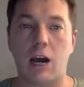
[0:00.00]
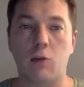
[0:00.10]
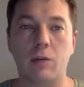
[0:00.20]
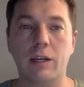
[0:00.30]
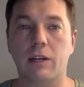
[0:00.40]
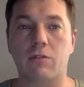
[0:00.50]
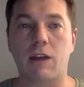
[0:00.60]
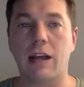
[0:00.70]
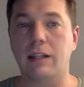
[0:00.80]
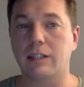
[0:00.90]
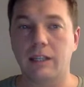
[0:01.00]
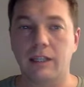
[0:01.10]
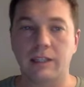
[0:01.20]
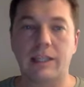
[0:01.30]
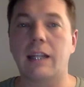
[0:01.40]
we're going to write
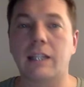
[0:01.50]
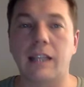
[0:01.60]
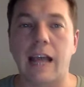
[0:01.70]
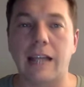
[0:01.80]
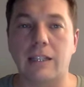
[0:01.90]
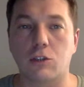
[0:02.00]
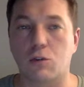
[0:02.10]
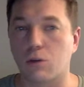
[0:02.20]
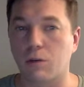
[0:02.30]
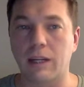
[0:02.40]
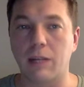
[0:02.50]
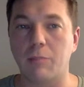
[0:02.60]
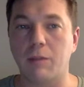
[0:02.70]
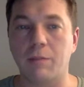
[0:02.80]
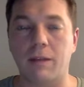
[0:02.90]
10 classes or we're going to
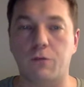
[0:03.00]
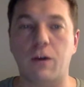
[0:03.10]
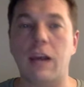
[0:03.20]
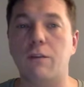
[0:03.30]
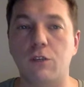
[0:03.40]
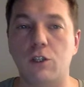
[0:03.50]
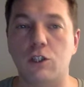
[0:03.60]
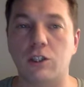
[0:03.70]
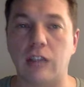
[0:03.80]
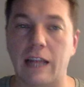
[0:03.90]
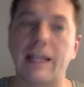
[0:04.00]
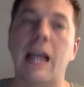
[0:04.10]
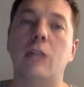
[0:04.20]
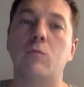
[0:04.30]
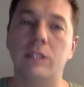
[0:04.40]
implement 5 features and
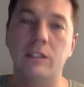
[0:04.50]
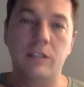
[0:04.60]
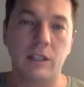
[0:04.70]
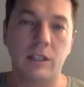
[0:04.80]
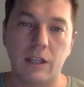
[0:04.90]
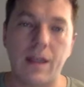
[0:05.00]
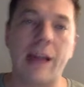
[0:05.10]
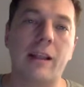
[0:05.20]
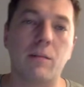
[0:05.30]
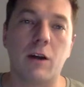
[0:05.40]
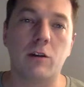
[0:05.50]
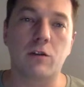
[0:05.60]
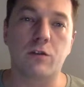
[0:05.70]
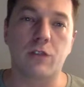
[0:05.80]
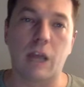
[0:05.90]
then we need that
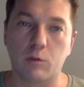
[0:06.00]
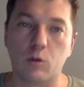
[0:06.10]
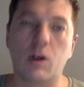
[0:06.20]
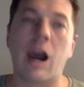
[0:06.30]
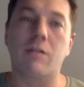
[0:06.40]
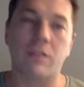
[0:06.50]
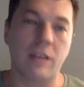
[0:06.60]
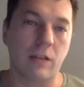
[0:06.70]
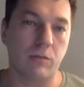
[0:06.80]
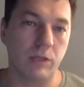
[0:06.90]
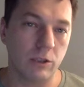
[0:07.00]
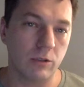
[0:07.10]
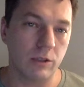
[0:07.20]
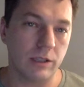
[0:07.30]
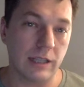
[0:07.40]
amount of time to cover that with the
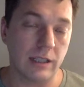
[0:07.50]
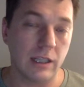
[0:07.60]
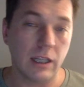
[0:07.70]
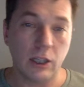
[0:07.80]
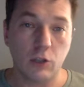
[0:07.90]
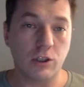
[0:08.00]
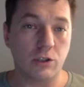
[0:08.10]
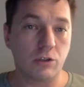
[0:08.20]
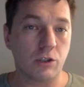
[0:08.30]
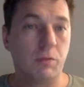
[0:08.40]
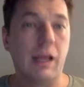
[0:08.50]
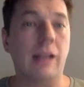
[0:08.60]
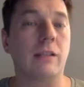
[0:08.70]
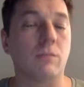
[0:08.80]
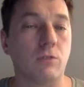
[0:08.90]
unit test. You just
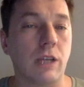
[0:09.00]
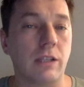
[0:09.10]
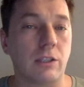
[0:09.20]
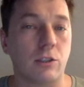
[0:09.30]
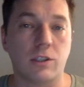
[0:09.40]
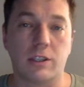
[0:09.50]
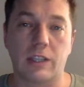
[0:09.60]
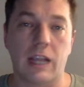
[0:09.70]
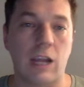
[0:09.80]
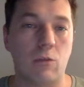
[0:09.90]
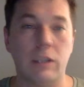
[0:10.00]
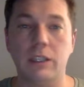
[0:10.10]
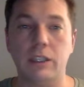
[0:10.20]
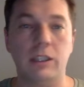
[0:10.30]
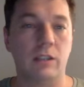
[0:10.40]
plan it together. You just say we
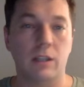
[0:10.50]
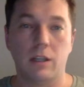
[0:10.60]
need